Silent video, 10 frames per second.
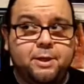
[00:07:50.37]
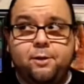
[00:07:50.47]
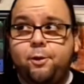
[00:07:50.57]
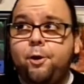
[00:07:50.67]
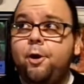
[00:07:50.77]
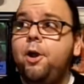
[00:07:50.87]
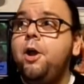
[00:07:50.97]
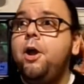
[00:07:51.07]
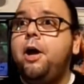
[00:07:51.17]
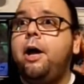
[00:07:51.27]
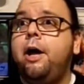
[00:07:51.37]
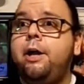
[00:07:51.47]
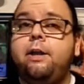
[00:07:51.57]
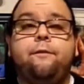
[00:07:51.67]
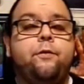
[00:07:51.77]
kill her.
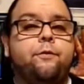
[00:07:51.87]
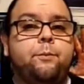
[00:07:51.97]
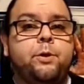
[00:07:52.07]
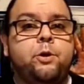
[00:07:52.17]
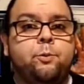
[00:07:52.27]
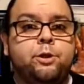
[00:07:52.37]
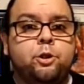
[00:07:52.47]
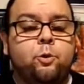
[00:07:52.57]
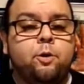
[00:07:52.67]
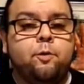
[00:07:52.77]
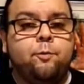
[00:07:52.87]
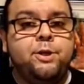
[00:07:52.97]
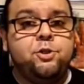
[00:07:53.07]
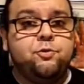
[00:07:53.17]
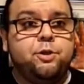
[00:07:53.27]
If you're familiar with the Lord of the
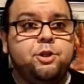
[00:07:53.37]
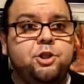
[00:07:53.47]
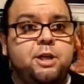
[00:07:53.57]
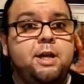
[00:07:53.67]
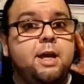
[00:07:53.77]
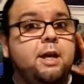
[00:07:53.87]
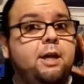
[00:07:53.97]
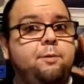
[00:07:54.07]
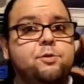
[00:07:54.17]
Rings trilogy, he was